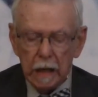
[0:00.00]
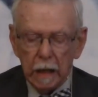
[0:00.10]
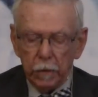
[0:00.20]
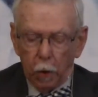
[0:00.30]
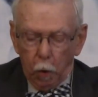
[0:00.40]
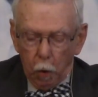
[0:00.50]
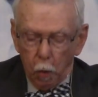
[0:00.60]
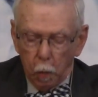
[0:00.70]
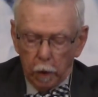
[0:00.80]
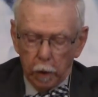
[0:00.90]
The whole
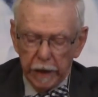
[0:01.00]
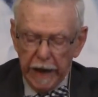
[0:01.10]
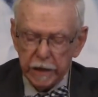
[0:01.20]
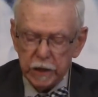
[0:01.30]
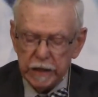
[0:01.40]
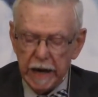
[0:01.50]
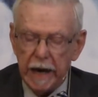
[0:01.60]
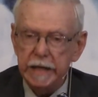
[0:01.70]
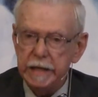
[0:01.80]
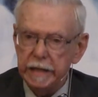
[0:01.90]
world has the
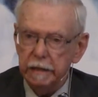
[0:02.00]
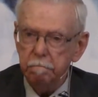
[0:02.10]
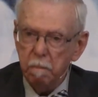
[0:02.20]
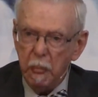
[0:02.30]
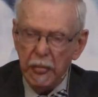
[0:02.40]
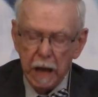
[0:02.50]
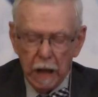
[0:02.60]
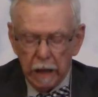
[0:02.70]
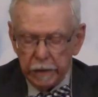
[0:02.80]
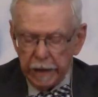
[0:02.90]
idea
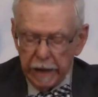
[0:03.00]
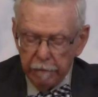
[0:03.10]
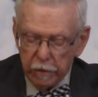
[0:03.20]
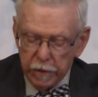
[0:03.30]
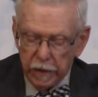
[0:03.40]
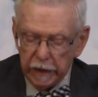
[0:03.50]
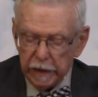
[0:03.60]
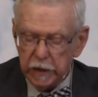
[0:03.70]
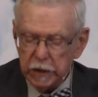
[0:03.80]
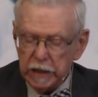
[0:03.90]
that everything
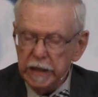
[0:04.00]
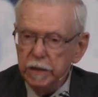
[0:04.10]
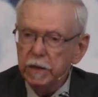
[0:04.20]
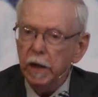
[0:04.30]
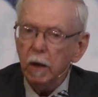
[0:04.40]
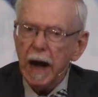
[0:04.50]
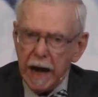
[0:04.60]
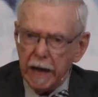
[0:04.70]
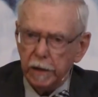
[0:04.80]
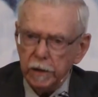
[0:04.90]
is in their
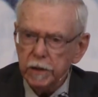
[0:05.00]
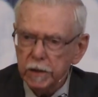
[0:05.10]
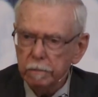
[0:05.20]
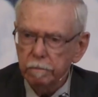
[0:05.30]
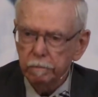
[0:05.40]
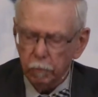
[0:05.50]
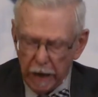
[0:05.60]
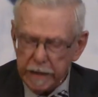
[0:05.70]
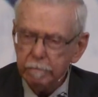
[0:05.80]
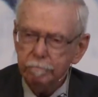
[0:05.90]
hands,
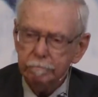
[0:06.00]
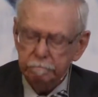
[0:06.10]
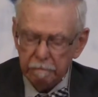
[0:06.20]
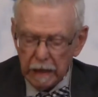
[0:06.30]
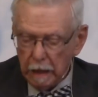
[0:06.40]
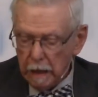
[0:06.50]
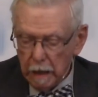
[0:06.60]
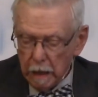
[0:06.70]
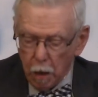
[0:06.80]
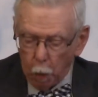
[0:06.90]
right?
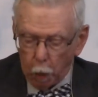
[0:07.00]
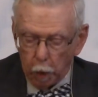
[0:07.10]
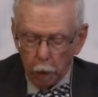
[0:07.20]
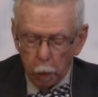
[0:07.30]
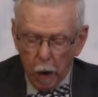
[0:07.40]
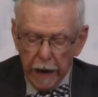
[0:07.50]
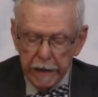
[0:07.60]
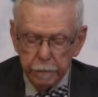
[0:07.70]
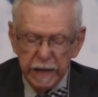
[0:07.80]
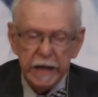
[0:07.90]

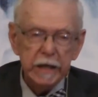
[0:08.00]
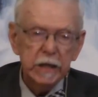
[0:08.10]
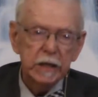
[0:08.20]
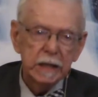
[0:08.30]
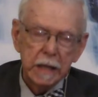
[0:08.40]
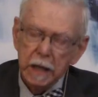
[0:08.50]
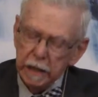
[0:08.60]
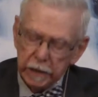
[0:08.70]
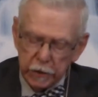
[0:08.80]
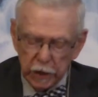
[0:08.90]
Worldwide peace
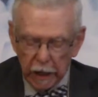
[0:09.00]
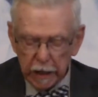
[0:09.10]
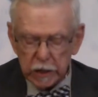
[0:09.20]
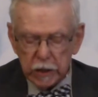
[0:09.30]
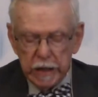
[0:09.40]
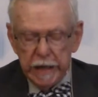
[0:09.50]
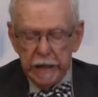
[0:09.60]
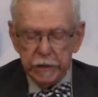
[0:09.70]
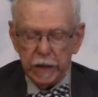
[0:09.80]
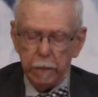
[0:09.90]
just
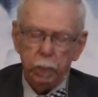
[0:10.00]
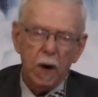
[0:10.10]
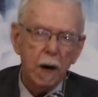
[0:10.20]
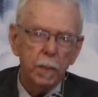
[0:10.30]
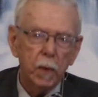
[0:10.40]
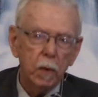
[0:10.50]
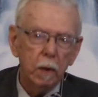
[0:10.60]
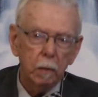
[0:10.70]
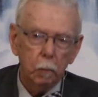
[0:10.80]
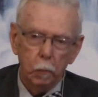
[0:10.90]
needs a proper
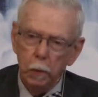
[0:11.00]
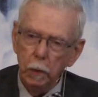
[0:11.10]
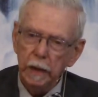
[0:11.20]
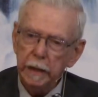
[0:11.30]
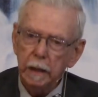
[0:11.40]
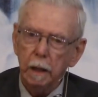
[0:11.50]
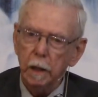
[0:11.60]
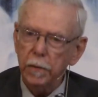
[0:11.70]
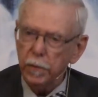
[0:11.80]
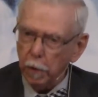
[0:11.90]
ruling
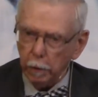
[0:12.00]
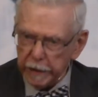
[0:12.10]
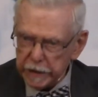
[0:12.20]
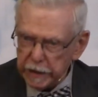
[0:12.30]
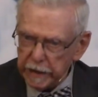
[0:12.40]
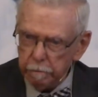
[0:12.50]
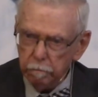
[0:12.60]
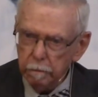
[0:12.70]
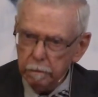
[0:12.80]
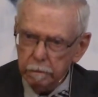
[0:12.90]
authority.
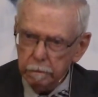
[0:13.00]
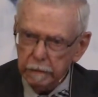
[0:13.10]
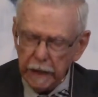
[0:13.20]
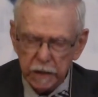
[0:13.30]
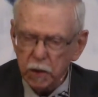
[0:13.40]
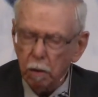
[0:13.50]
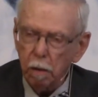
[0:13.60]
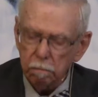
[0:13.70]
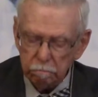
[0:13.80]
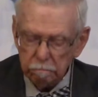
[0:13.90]
That's all.